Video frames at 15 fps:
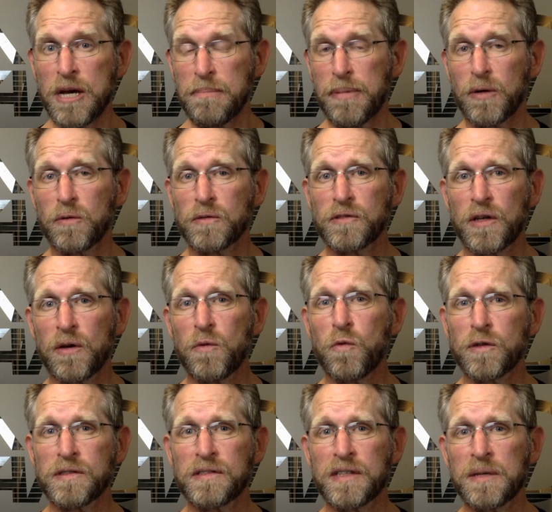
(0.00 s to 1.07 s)
but also
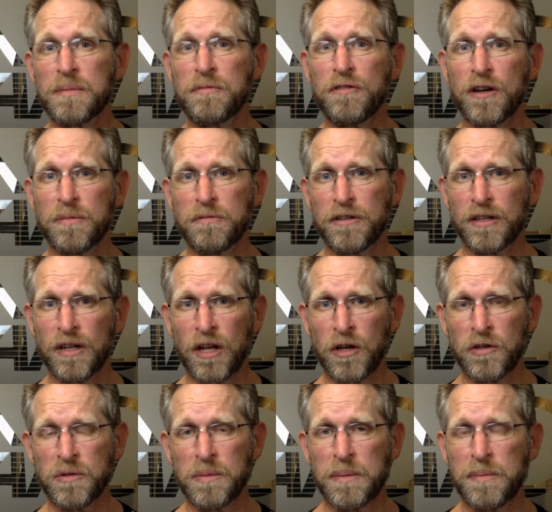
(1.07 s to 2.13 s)
what's the appropriate
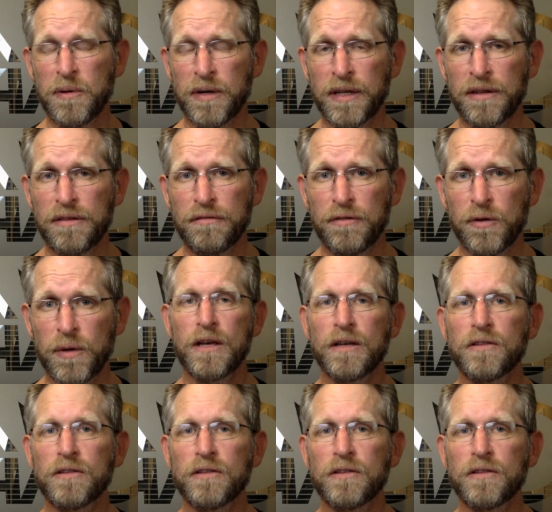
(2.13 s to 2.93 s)
load to be putting through it